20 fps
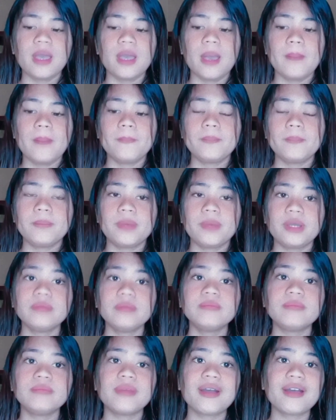"My
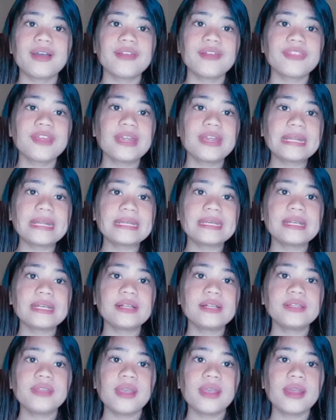mother killed
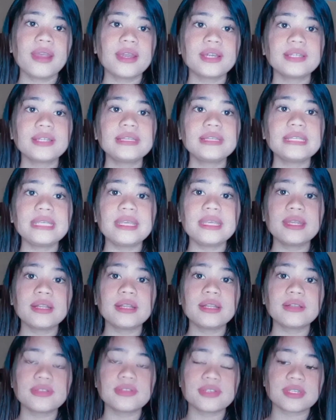her little
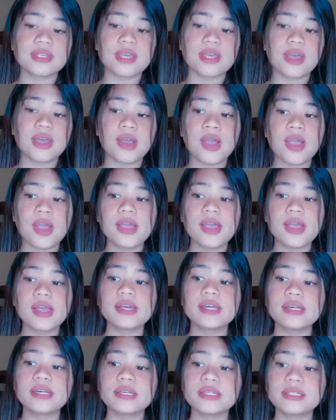
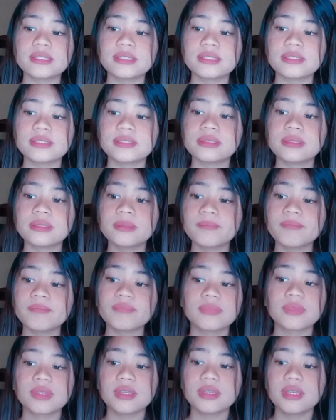son.
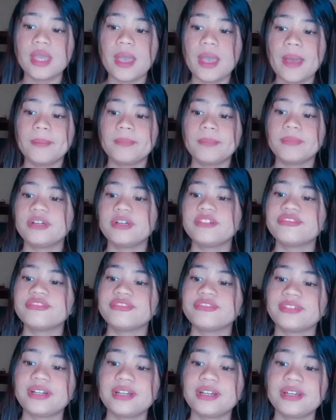My
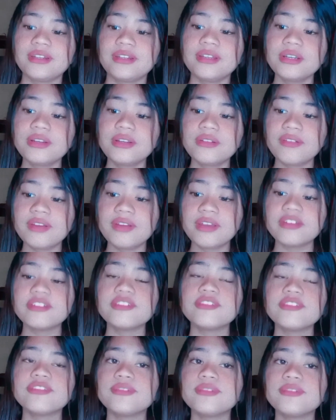father grieved
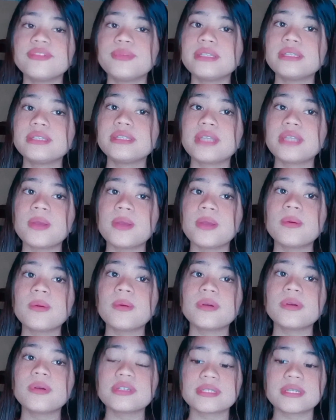when I
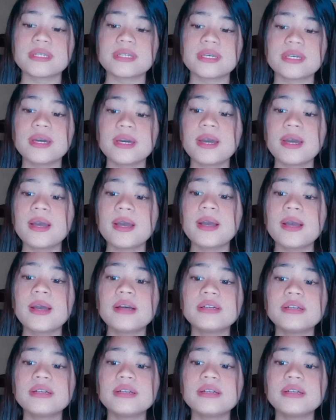was gone.